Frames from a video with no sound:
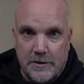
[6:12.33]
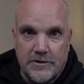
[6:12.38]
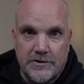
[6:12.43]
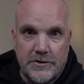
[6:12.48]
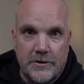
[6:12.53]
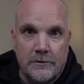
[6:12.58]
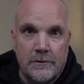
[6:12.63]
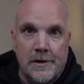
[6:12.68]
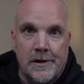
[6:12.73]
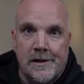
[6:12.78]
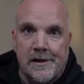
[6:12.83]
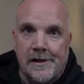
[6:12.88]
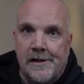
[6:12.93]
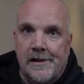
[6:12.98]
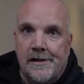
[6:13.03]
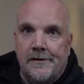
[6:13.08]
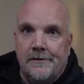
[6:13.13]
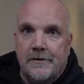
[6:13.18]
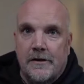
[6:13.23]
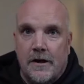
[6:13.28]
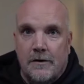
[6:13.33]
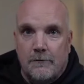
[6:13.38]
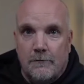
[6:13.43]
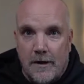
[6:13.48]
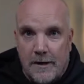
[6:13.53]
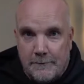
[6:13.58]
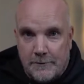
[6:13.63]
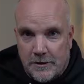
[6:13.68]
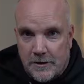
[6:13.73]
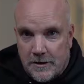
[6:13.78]
So I've got
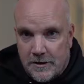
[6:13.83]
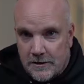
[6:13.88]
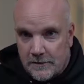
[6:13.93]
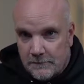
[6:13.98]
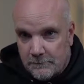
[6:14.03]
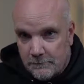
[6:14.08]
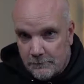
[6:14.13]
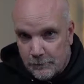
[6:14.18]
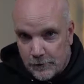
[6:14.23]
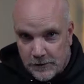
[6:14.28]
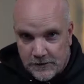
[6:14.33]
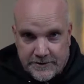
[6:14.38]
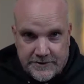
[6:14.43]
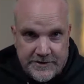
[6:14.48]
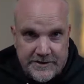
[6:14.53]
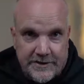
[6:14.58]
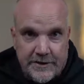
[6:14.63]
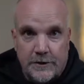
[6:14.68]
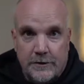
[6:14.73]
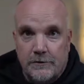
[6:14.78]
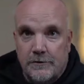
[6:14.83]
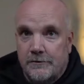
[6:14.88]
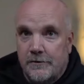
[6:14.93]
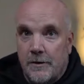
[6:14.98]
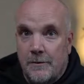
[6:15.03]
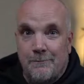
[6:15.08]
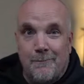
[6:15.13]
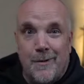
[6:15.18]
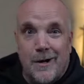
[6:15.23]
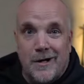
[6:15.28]
webinar work to do. I've
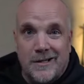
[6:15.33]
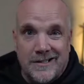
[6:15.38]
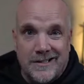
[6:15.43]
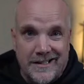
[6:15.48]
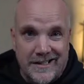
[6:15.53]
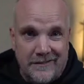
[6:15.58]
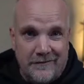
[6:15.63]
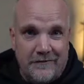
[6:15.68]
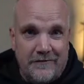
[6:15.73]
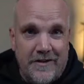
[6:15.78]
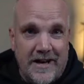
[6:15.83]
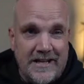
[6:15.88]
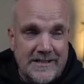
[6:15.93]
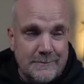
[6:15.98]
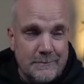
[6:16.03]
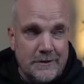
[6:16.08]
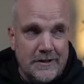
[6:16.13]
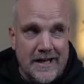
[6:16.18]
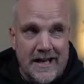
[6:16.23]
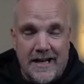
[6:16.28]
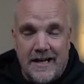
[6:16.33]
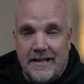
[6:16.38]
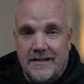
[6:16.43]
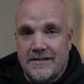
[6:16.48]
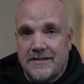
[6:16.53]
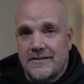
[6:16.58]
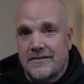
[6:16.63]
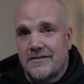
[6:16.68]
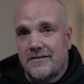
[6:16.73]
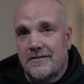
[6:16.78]
got marketing, Facebook
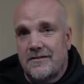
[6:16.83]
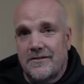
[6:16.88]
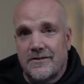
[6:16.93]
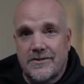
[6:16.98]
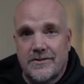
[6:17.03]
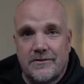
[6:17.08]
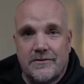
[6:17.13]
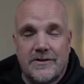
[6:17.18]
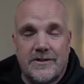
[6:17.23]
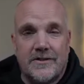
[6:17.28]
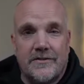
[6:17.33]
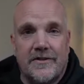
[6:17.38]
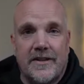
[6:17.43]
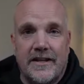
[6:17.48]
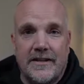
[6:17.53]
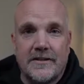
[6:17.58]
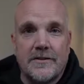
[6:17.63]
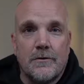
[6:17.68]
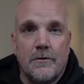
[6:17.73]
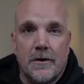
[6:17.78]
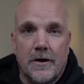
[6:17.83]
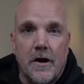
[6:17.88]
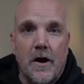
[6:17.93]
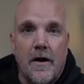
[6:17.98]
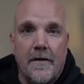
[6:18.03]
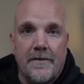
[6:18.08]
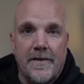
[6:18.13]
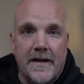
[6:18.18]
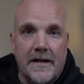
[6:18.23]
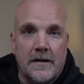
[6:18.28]
ads, all sorts of things going
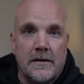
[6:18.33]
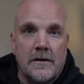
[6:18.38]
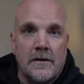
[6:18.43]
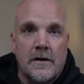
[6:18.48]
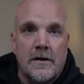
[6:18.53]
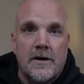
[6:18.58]
on there.